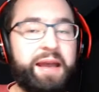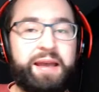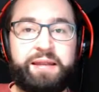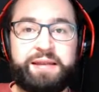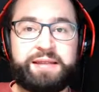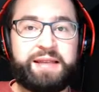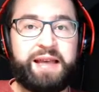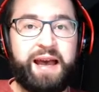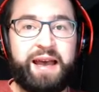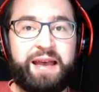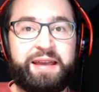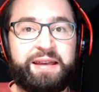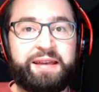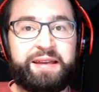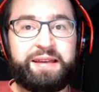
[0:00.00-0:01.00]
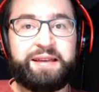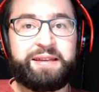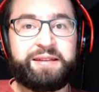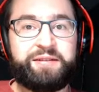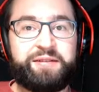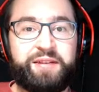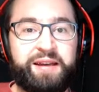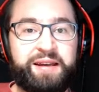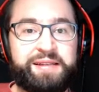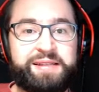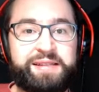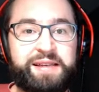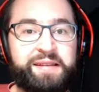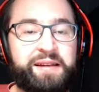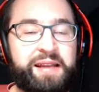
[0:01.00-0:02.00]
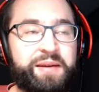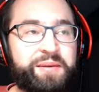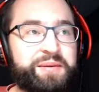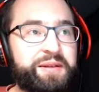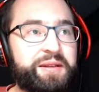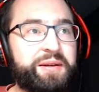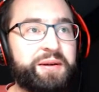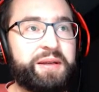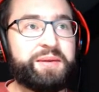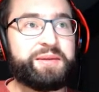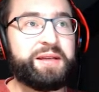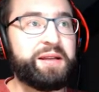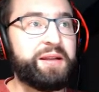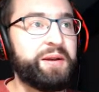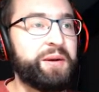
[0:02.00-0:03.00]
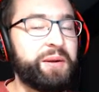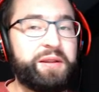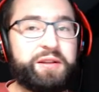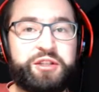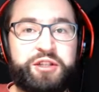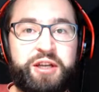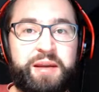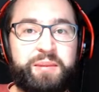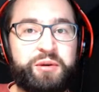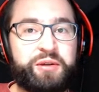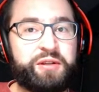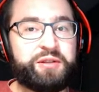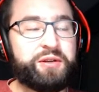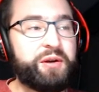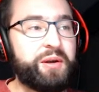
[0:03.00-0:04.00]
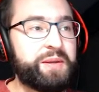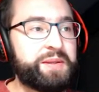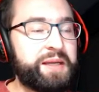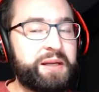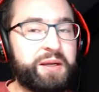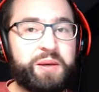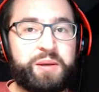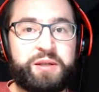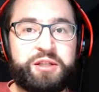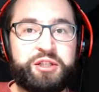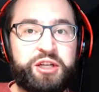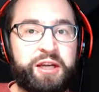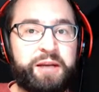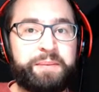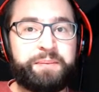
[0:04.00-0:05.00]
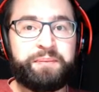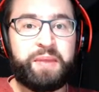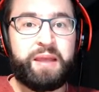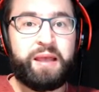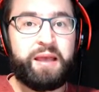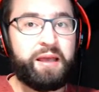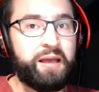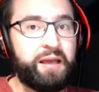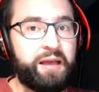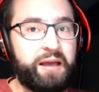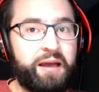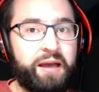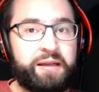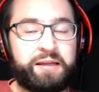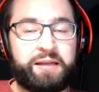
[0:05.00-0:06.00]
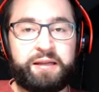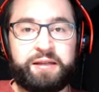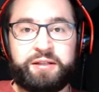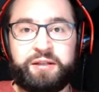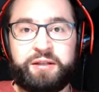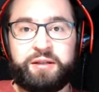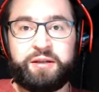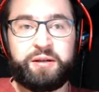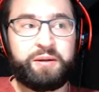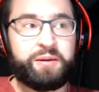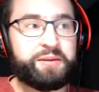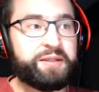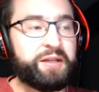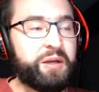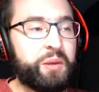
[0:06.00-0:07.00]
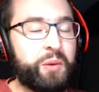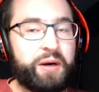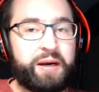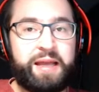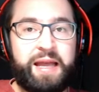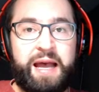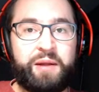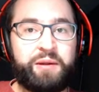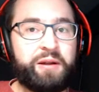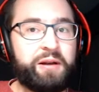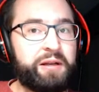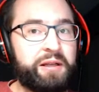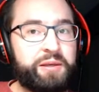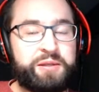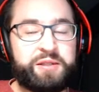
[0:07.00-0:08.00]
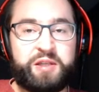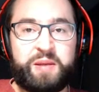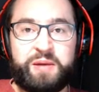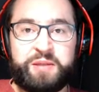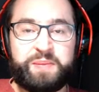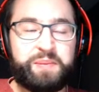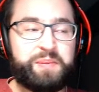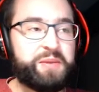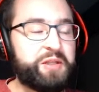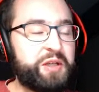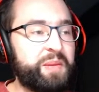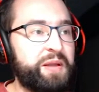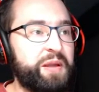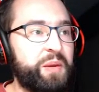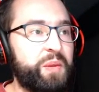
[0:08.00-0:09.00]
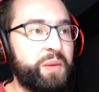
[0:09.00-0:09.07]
this guy said that he was going to go to the gym, or this girl was going to go to the gym, and it's gonna work out, gonna lose so many